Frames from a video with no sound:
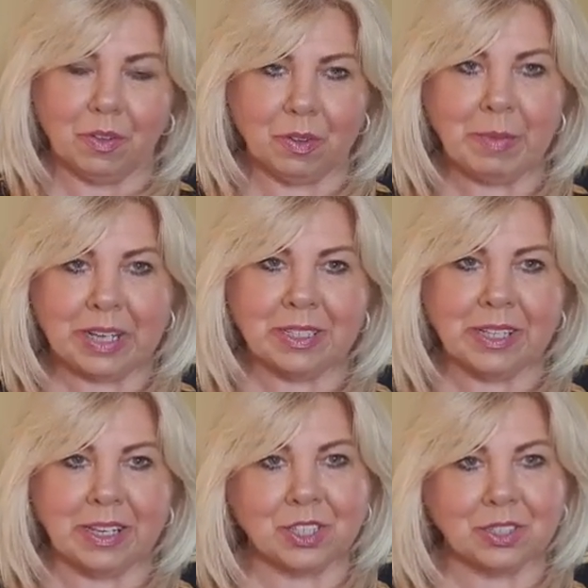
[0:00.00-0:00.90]
the
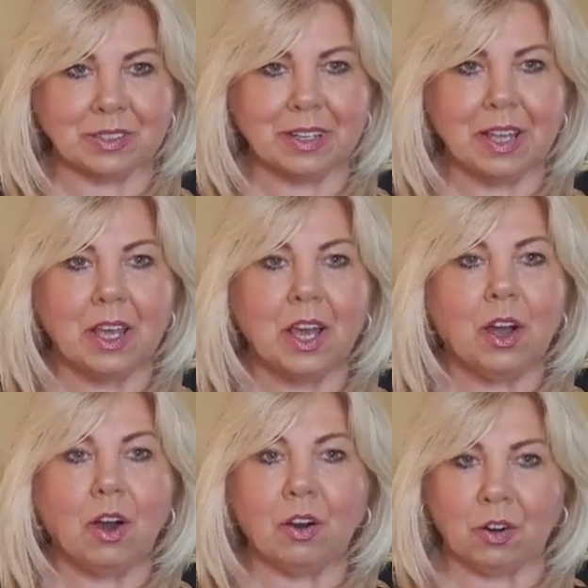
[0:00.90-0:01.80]
meditation.
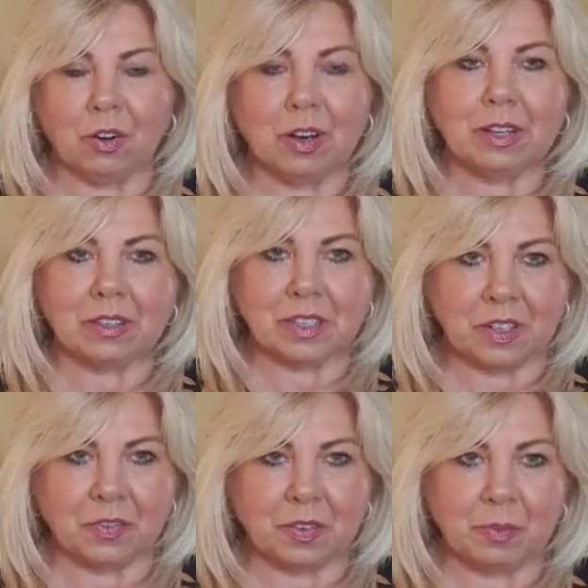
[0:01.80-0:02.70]
Or there's
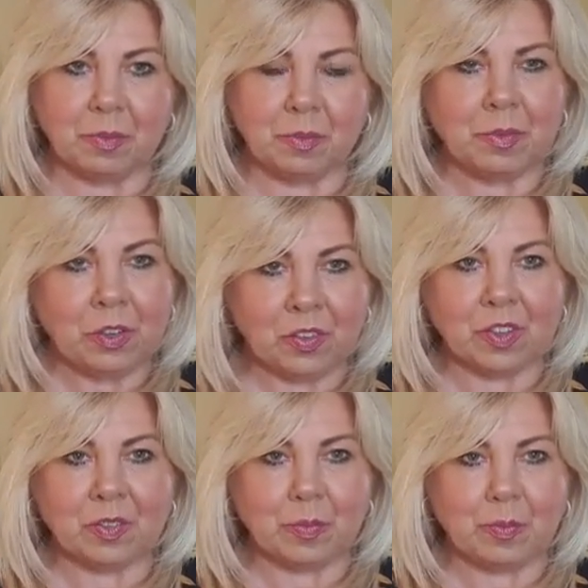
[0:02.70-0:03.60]
different
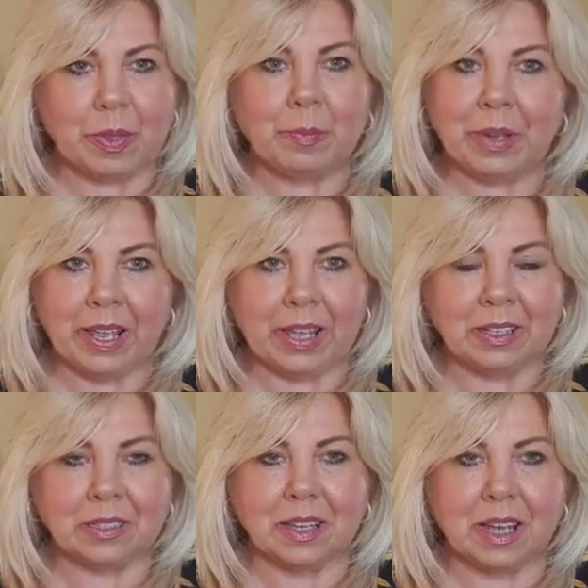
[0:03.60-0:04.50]
musics being
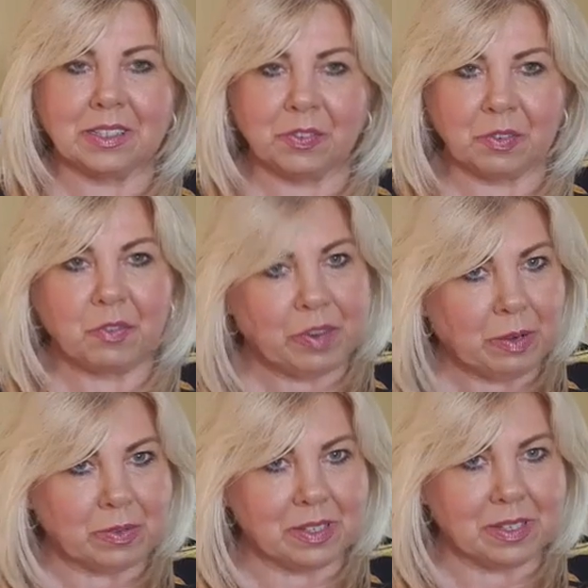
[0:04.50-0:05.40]
played at different
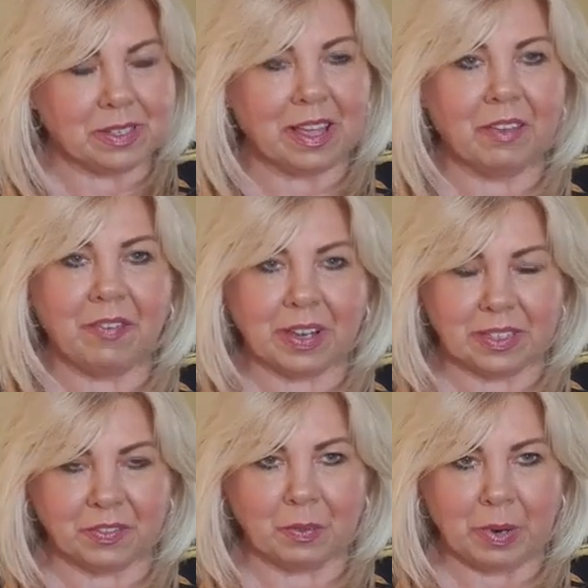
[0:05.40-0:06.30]
frequencies that affect
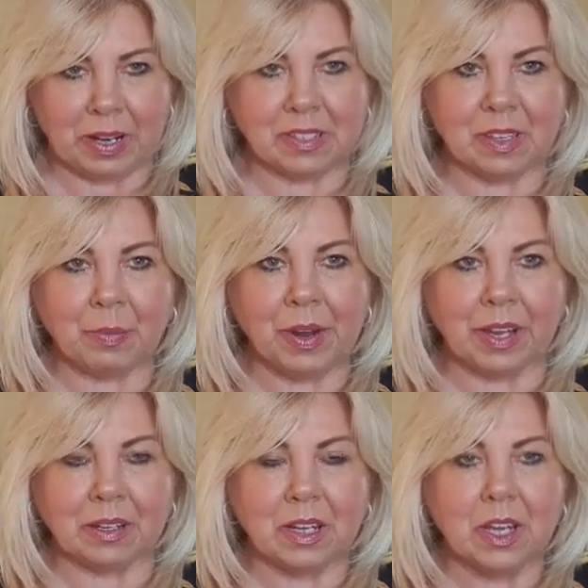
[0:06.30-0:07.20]
different parts of the
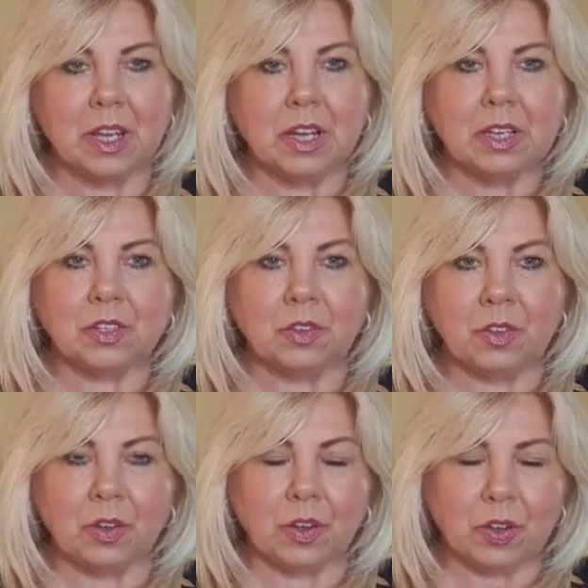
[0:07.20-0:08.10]
brain. So
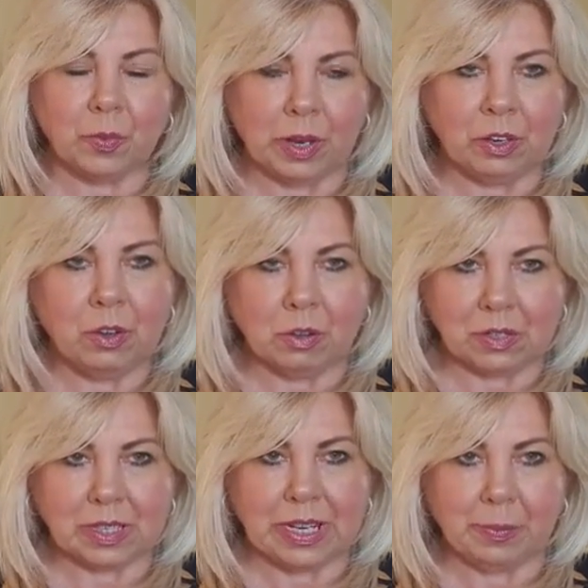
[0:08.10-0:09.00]
when you go to
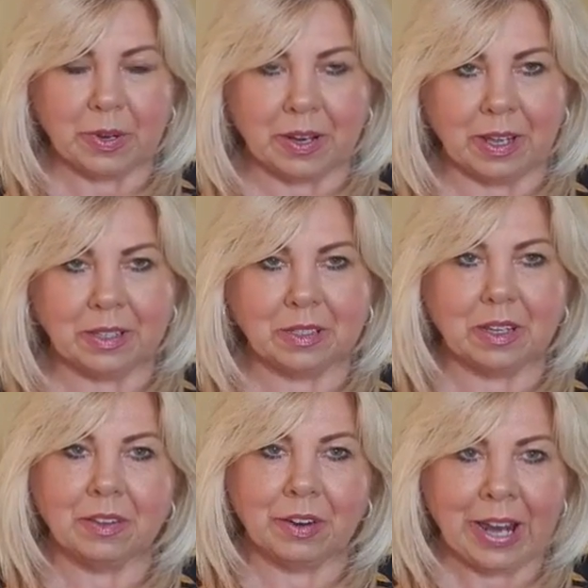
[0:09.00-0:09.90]
sleep at night,
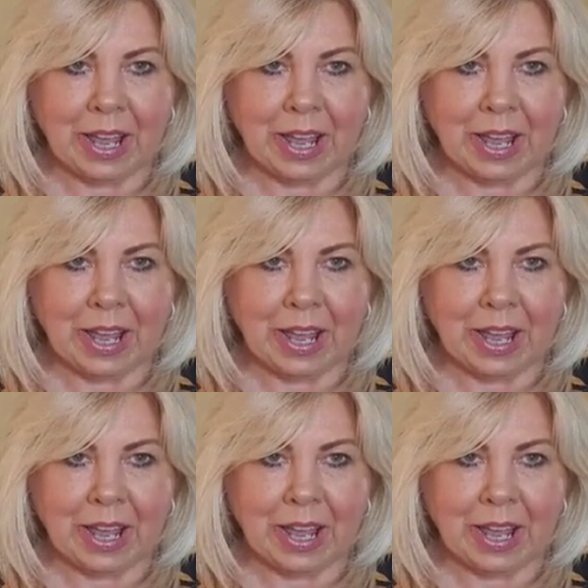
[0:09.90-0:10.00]
your